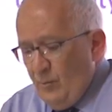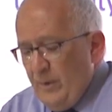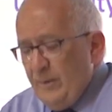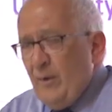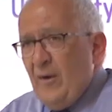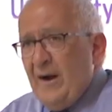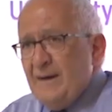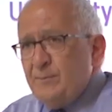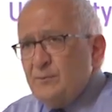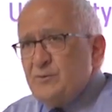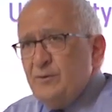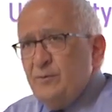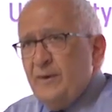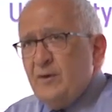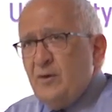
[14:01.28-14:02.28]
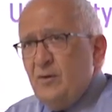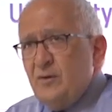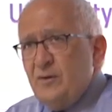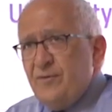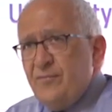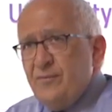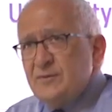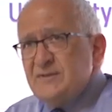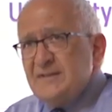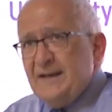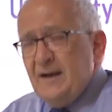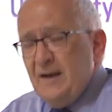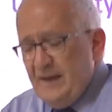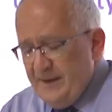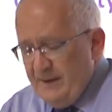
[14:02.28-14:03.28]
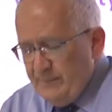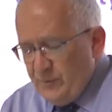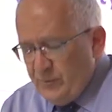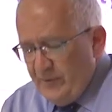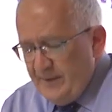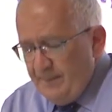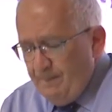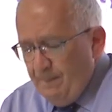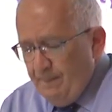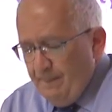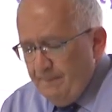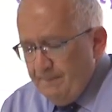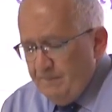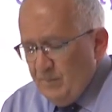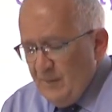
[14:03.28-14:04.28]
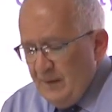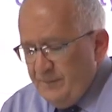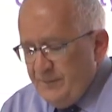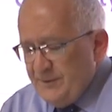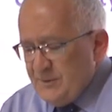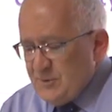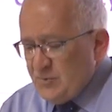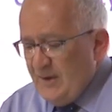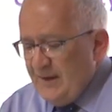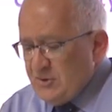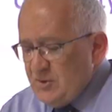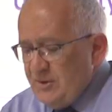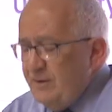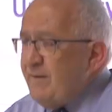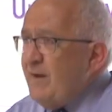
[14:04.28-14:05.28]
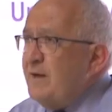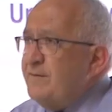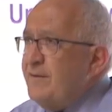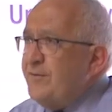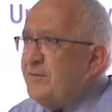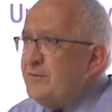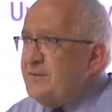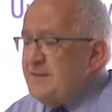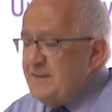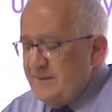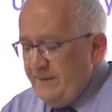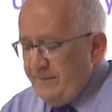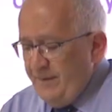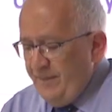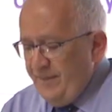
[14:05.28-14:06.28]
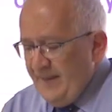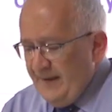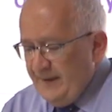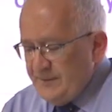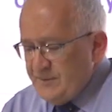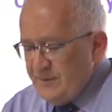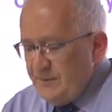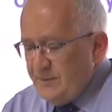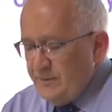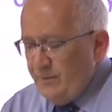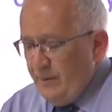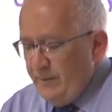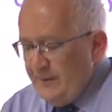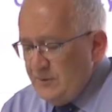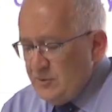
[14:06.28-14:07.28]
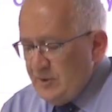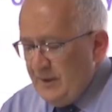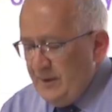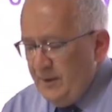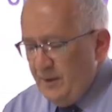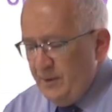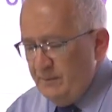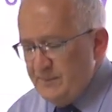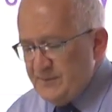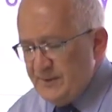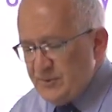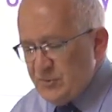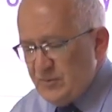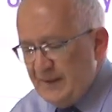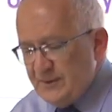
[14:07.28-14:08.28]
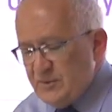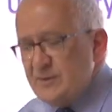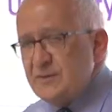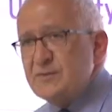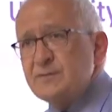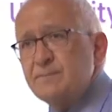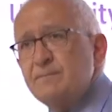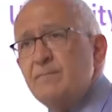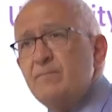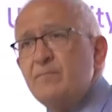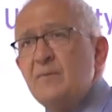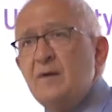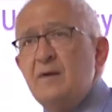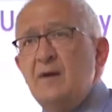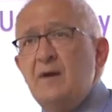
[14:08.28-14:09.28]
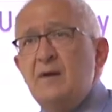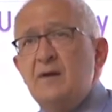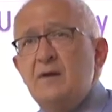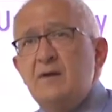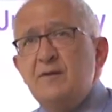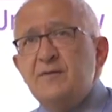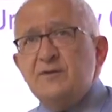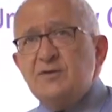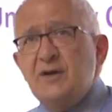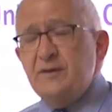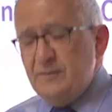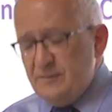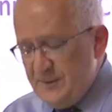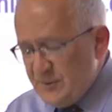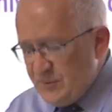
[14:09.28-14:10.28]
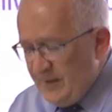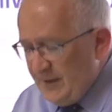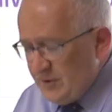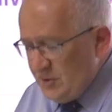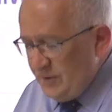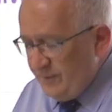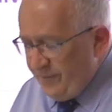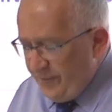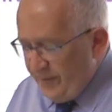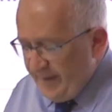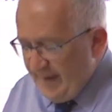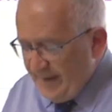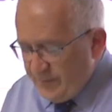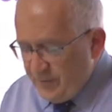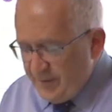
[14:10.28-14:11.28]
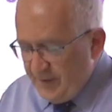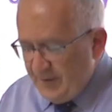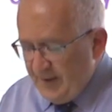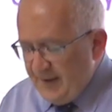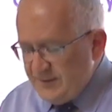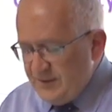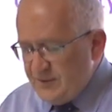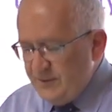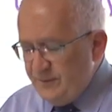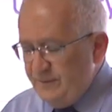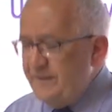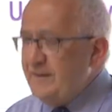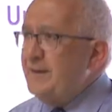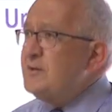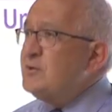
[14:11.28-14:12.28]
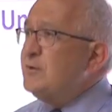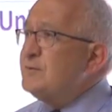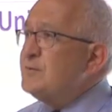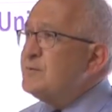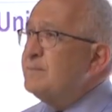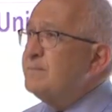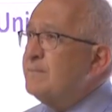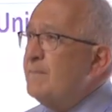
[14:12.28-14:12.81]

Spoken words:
We were able to record through satellite imagery the destruction of over 37,000 Rohingya homes and structures, the total destruction of 392 villages.